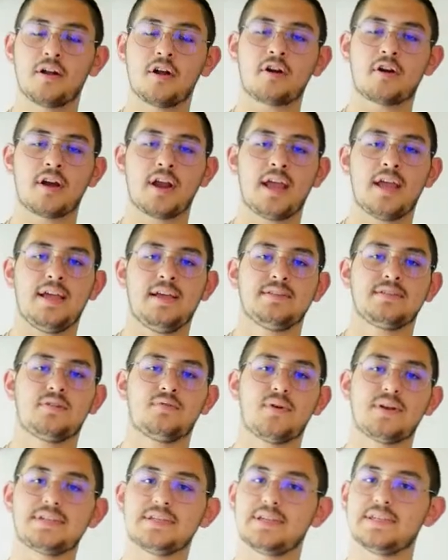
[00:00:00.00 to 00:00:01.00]
RA is
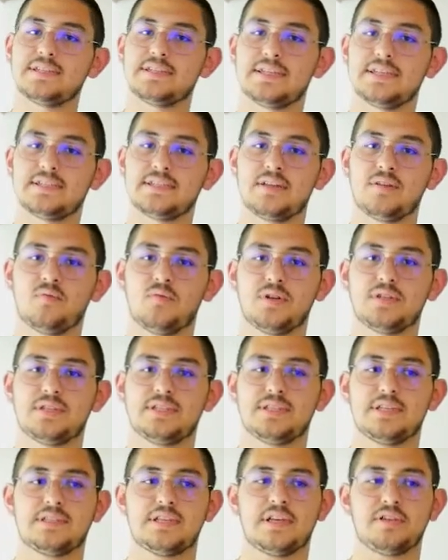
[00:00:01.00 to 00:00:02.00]
a resident assistant, which
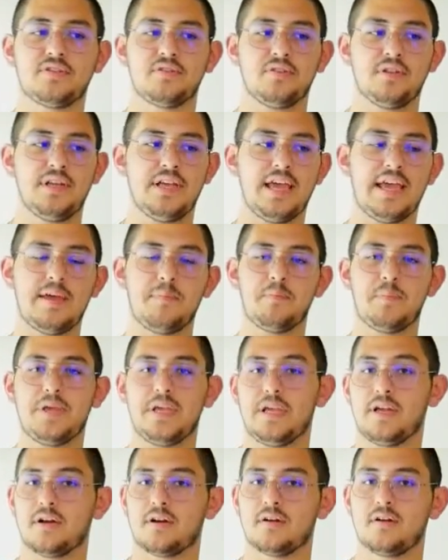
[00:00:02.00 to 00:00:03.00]
is essentially a
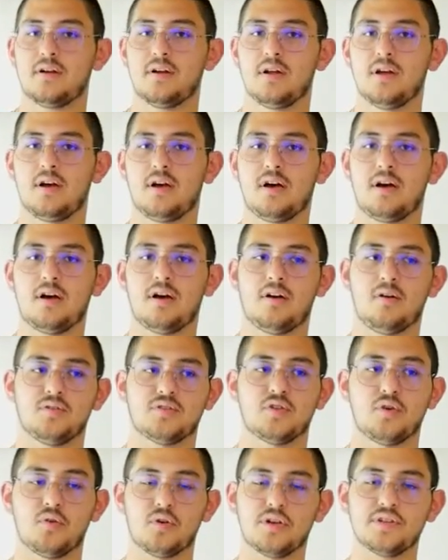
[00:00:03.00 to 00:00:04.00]
peer,
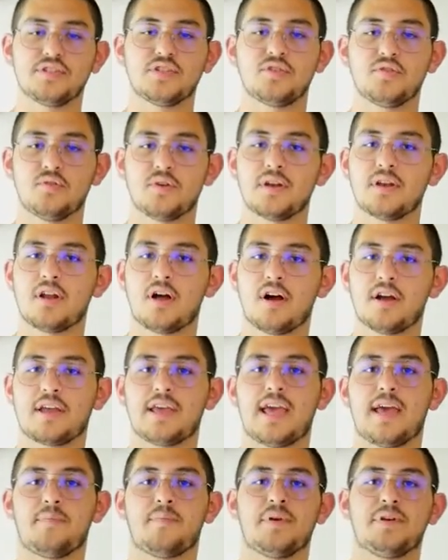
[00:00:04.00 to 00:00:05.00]
so a student on
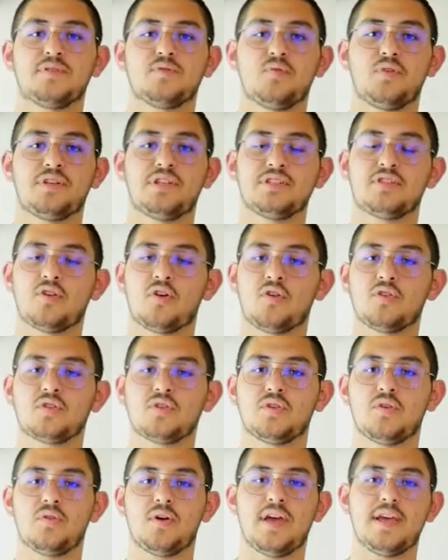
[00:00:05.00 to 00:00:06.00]
campus, which is
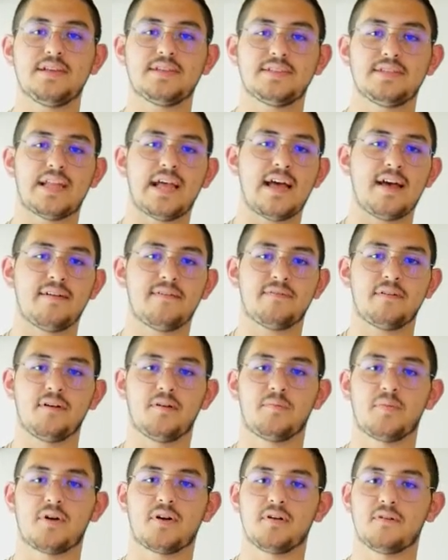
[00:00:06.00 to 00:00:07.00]
also a
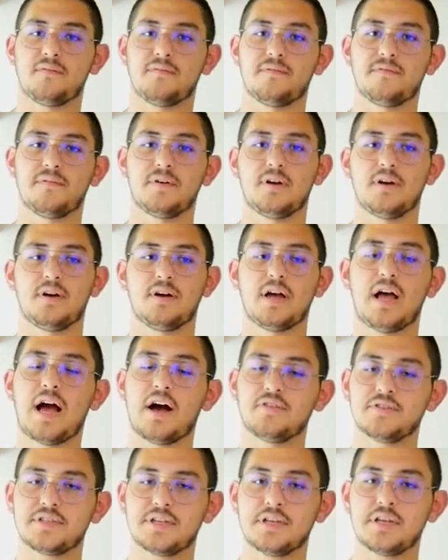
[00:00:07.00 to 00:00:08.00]
staff part of
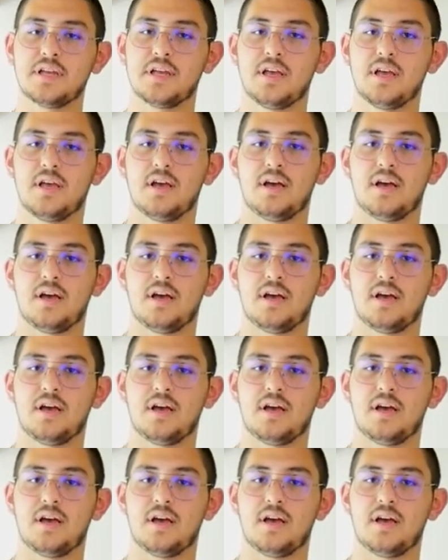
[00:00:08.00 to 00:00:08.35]
housing.